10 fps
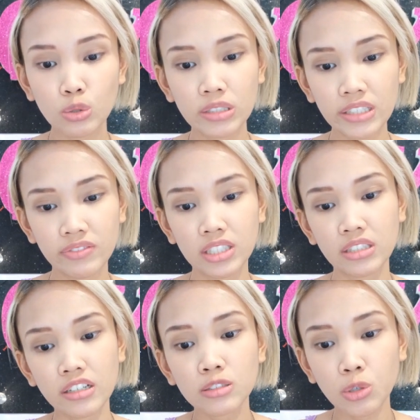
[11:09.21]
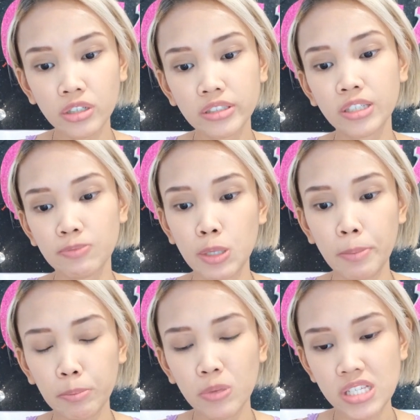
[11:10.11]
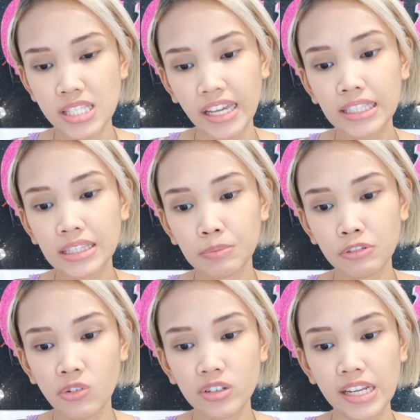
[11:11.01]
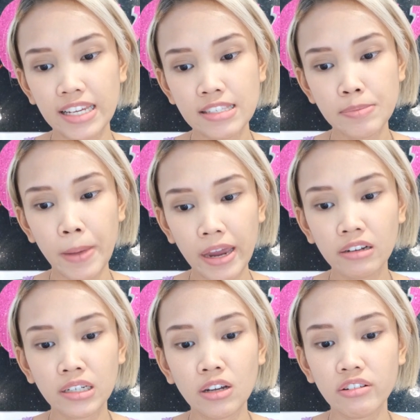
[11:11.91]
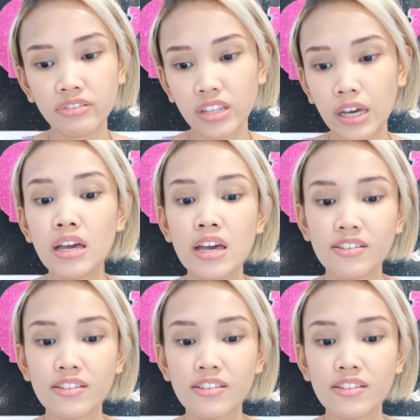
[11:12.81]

to leave the territory of the member state before the expiry of the